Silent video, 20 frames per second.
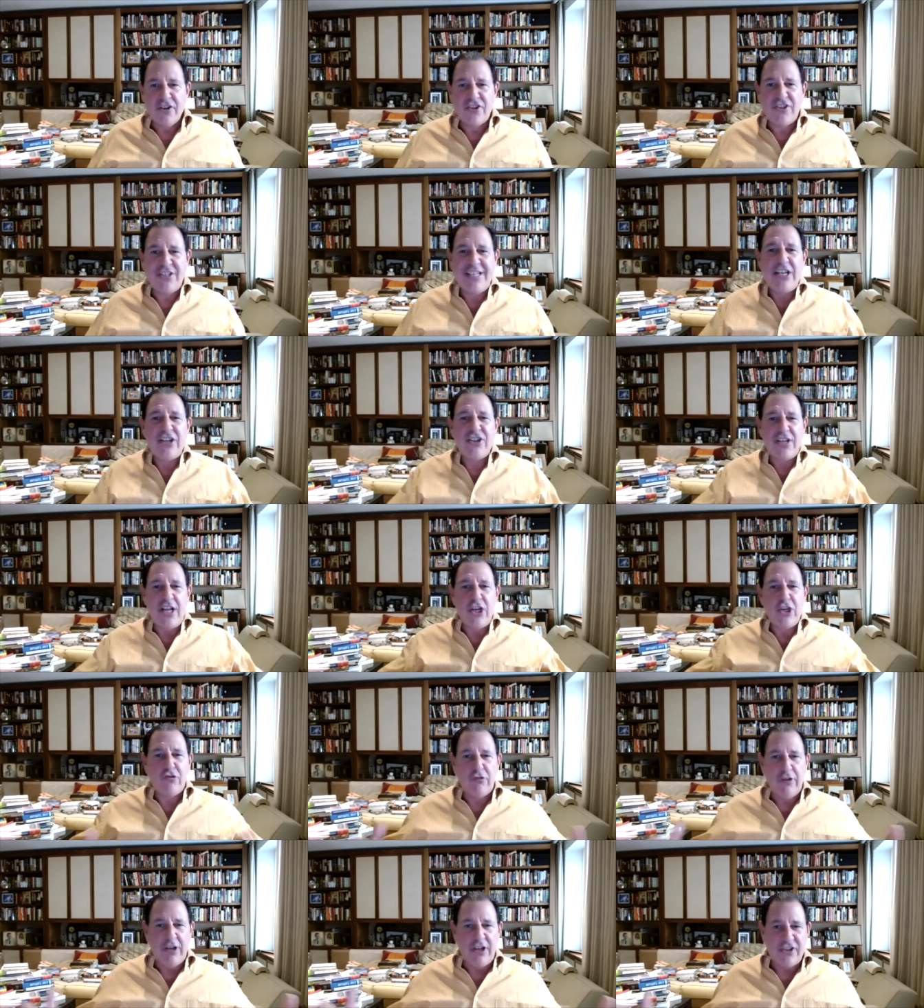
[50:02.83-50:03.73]

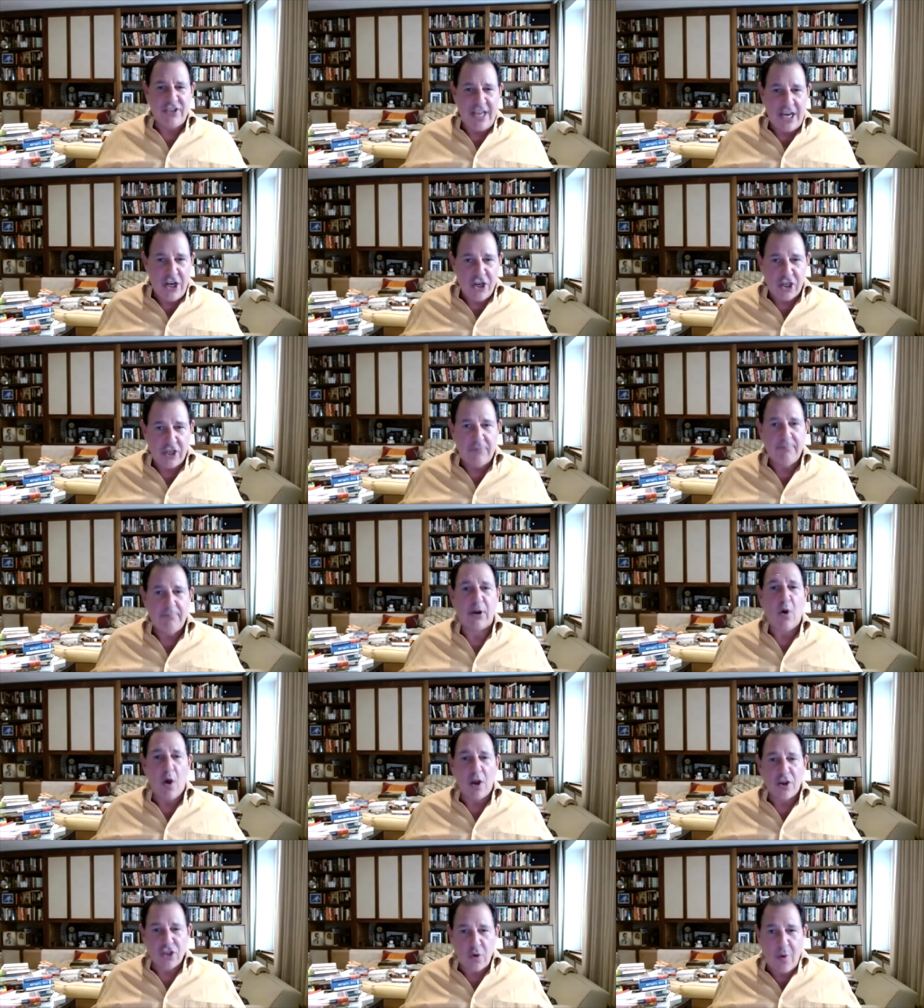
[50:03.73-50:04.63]
decentralization, but
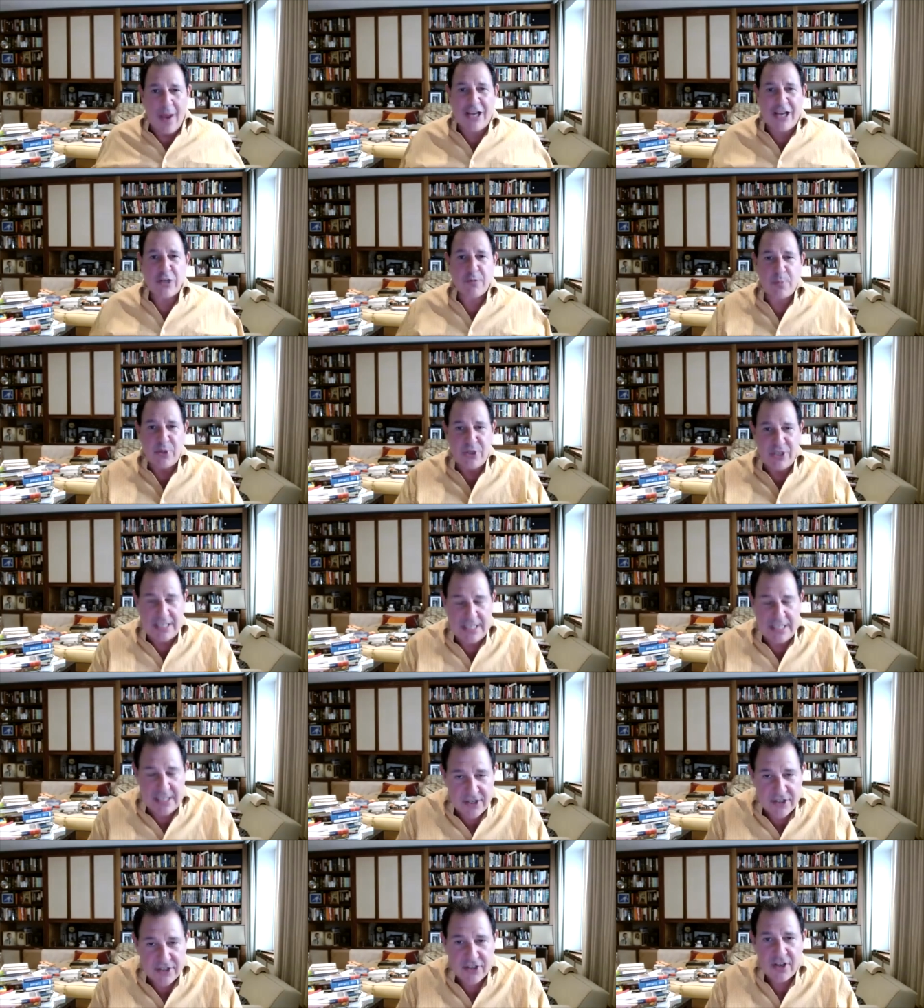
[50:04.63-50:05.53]
also
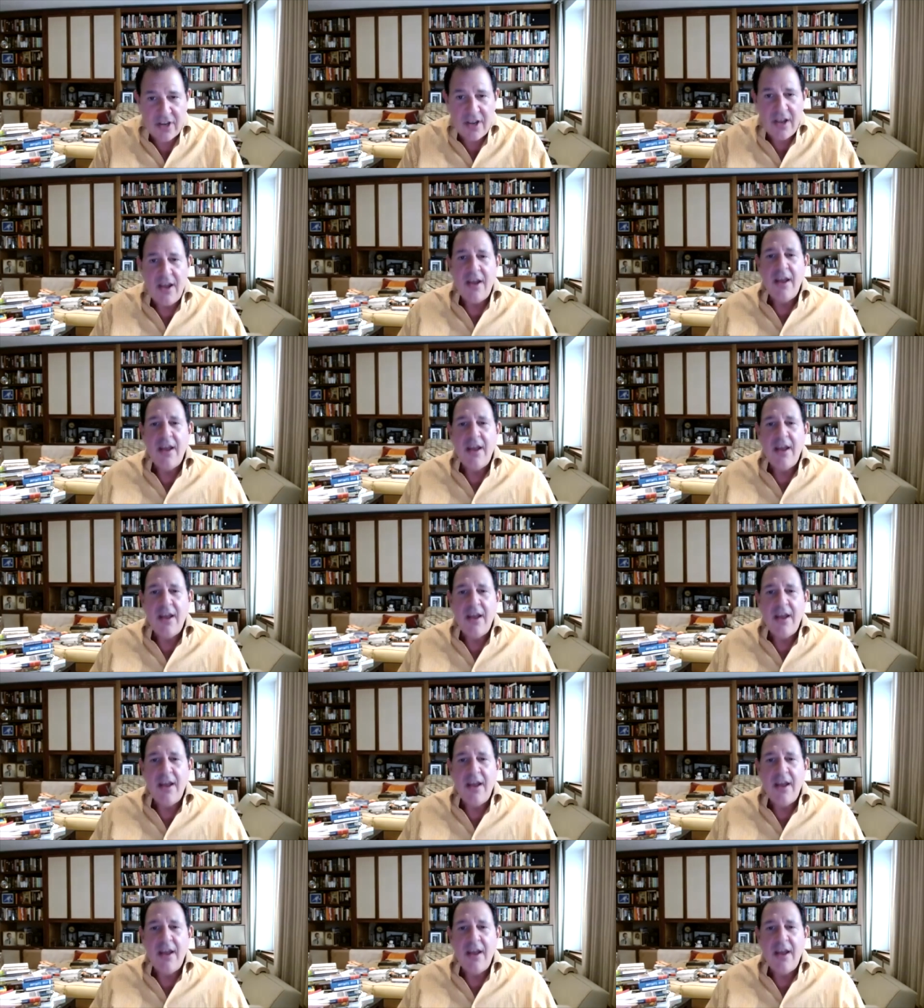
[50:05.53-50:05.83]
expertise.